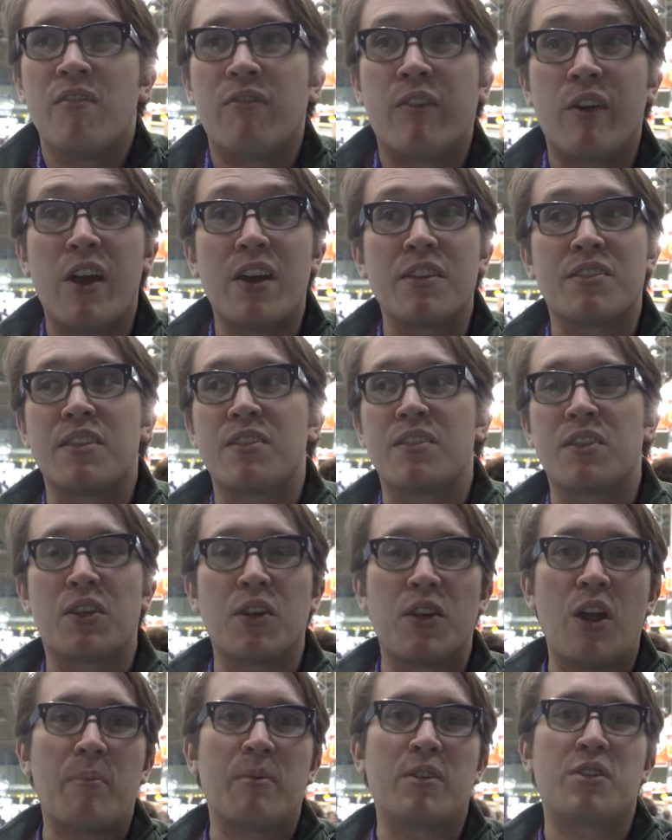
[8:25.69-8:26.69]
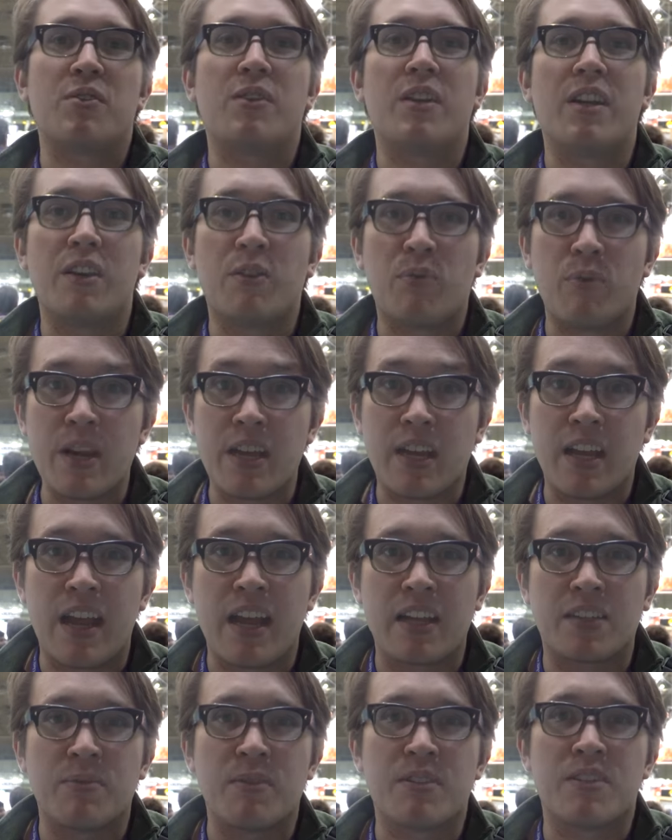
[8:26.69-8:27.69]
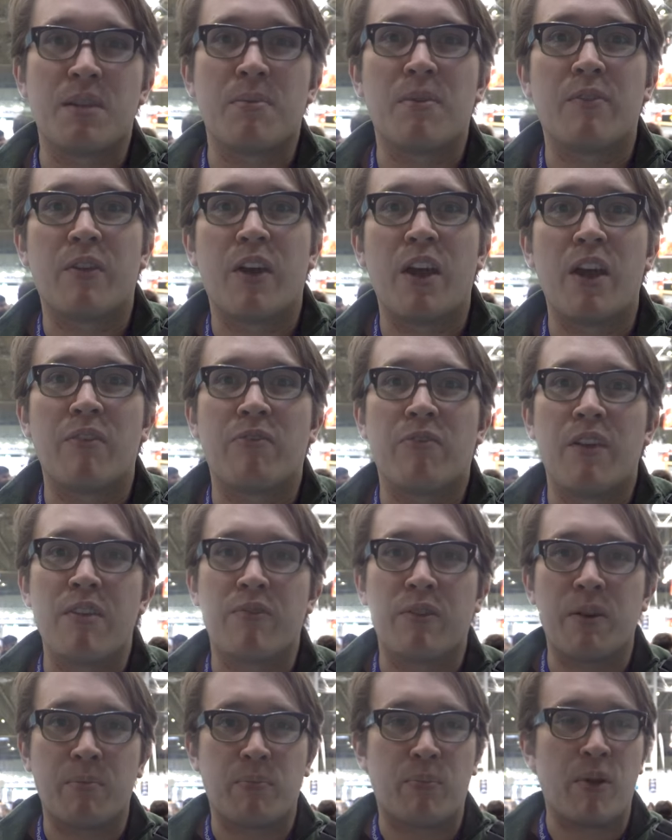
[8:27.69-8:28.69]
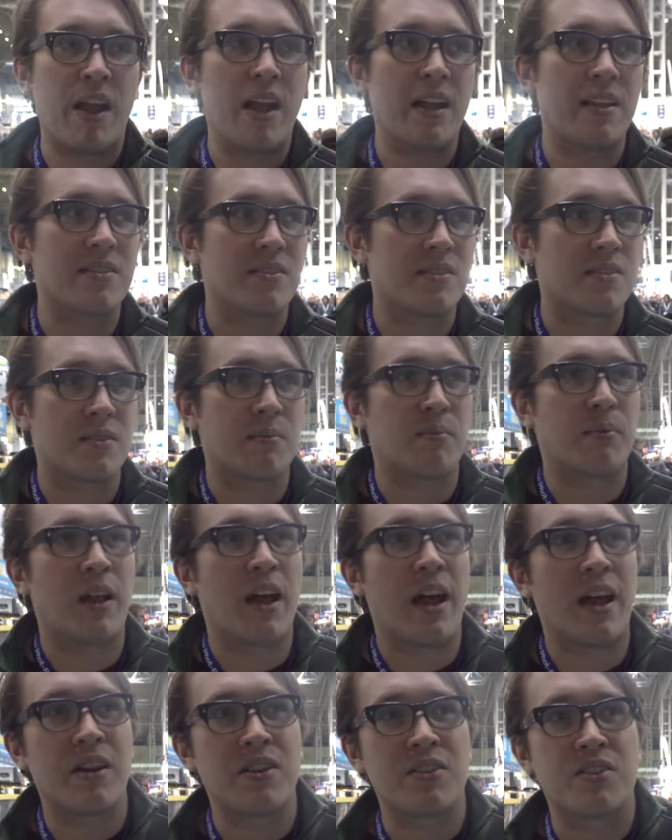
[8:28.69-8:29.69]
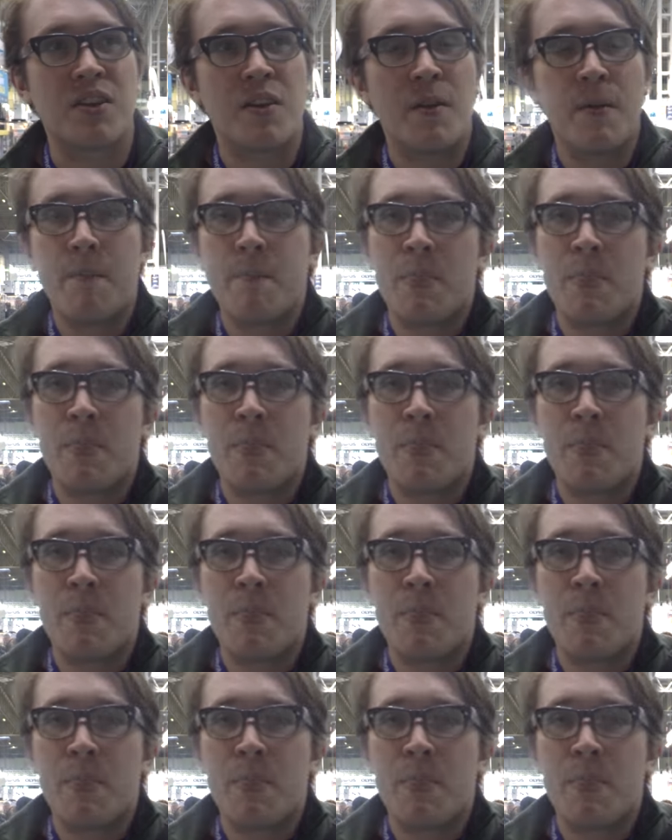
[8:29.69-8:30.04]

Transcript: For us, it's a good opportunity to reconnect with some of our favorite brands, suppliers,